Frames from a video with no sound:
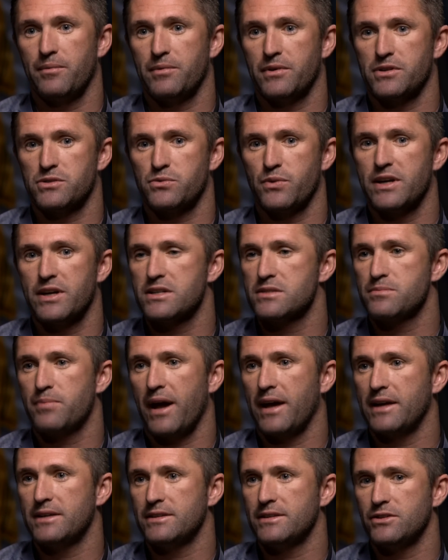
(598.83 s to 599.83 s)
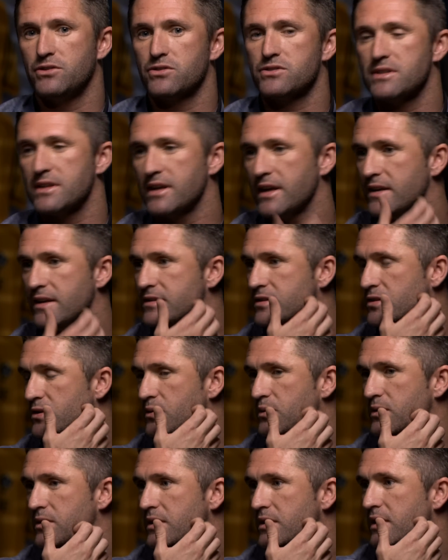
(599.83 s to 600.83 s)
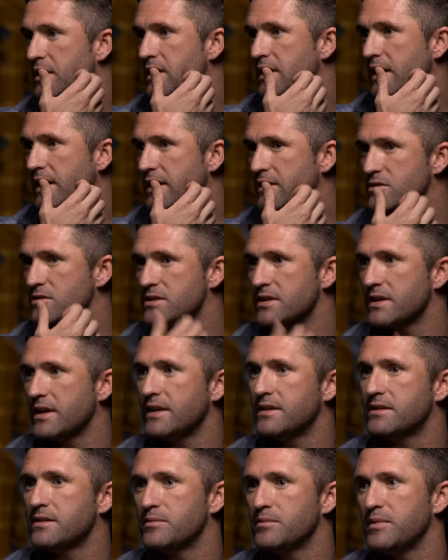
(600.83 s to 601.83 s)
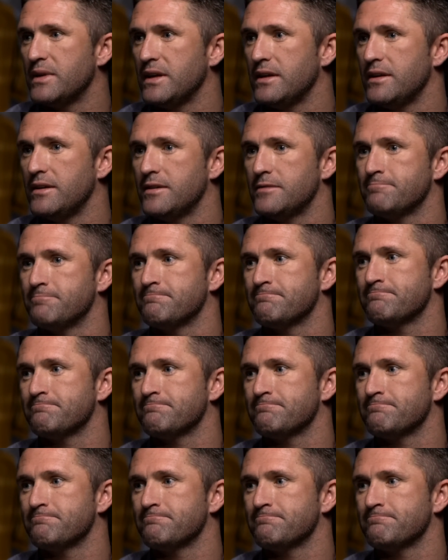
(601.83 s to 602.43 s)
because with his pace, he doesn't need to be.